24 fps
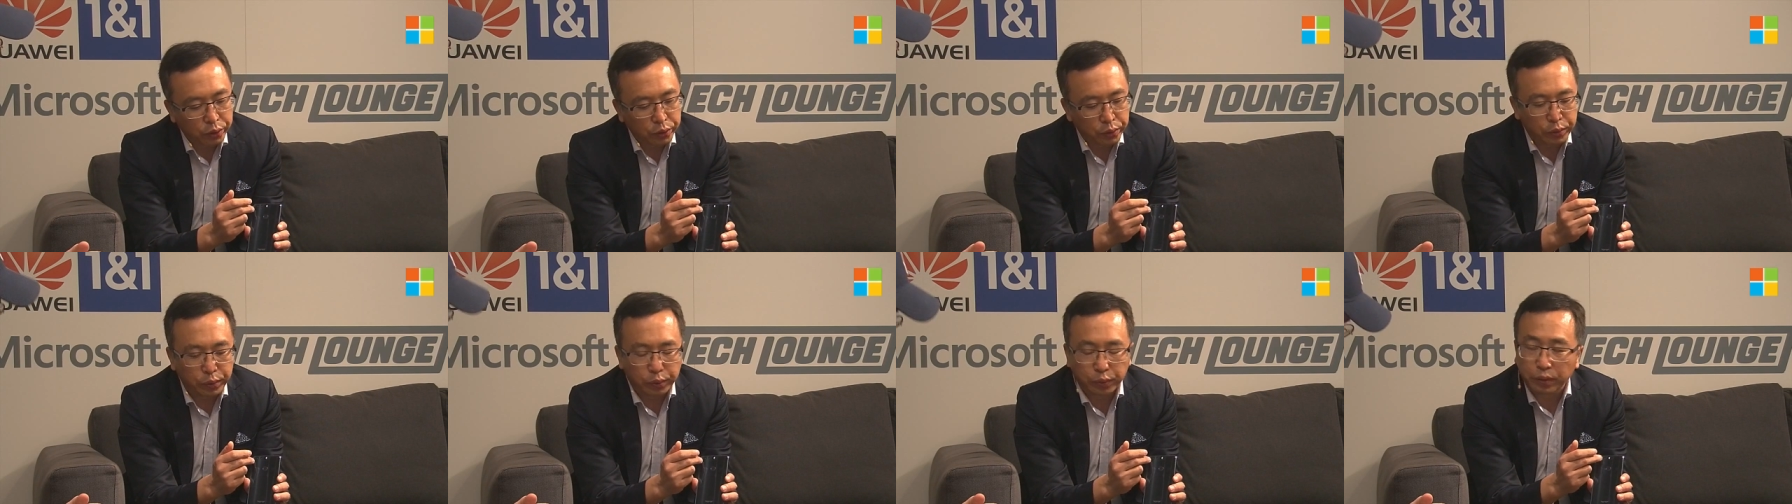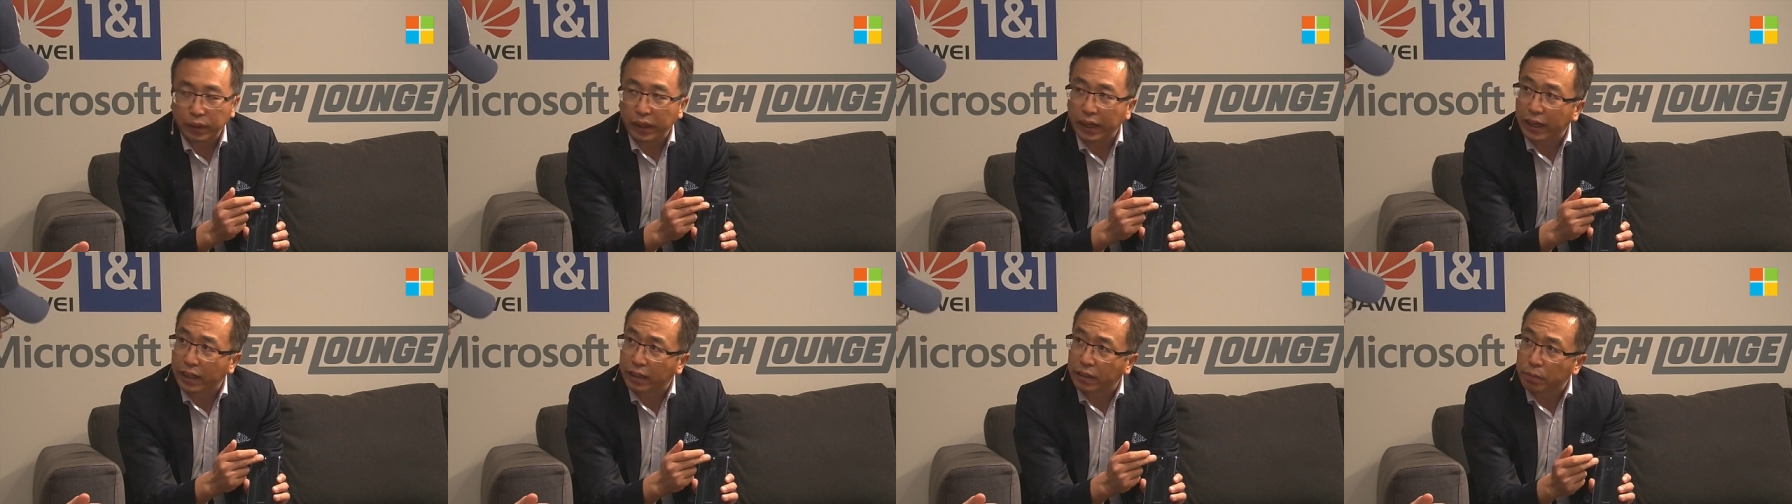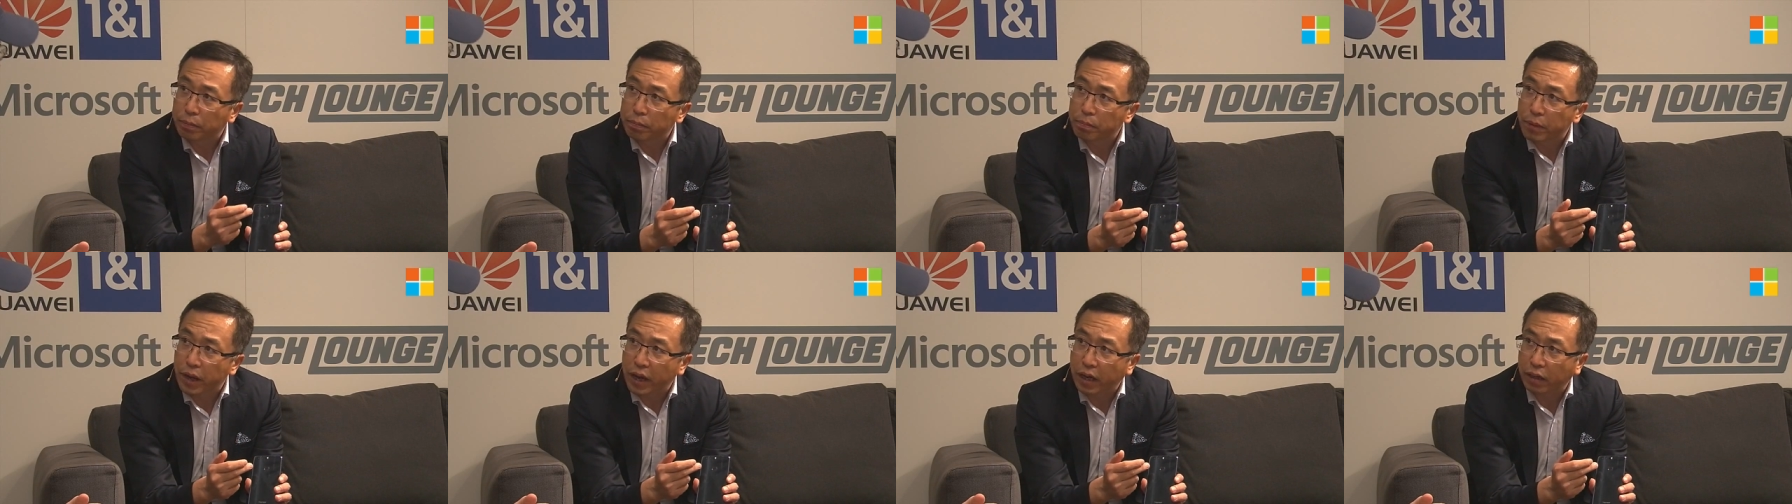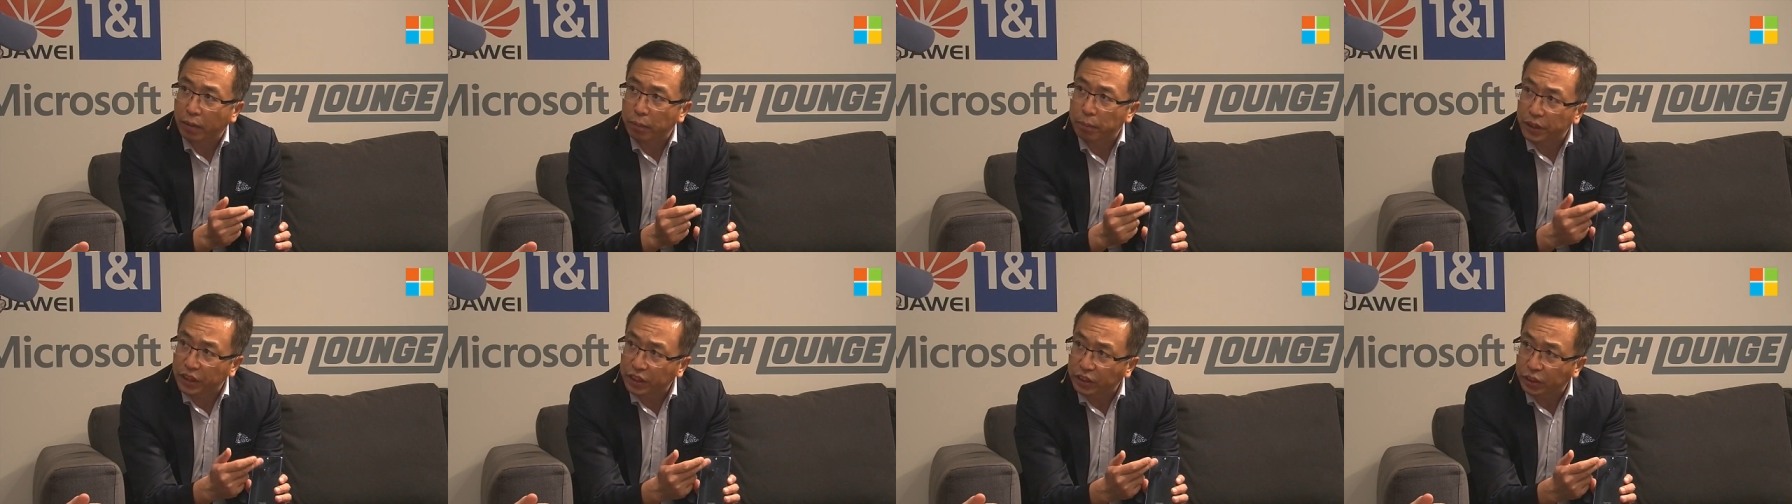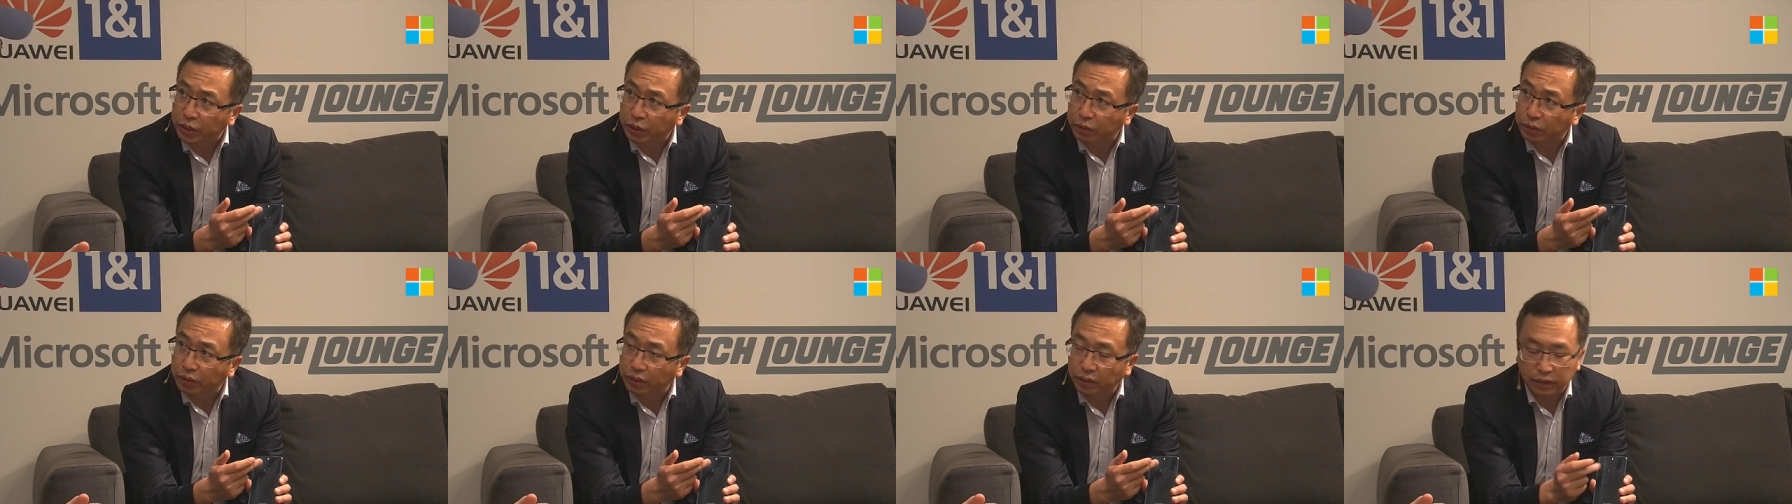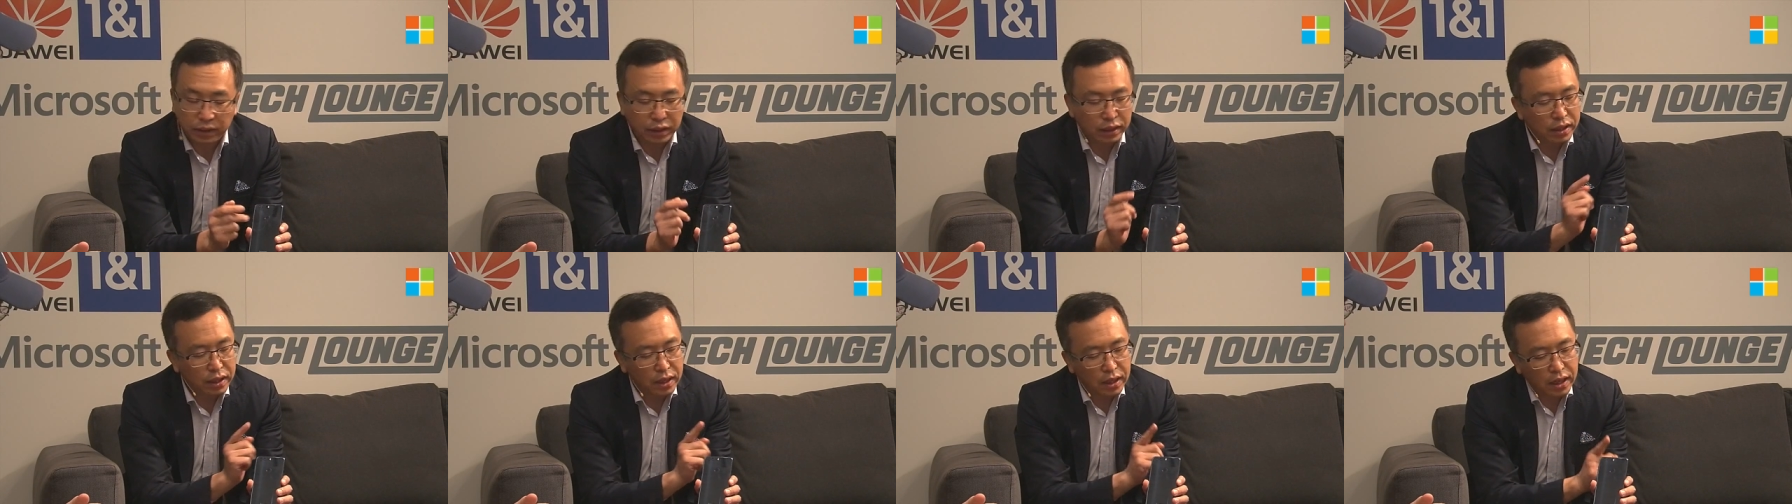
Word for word: to 8 megapixels.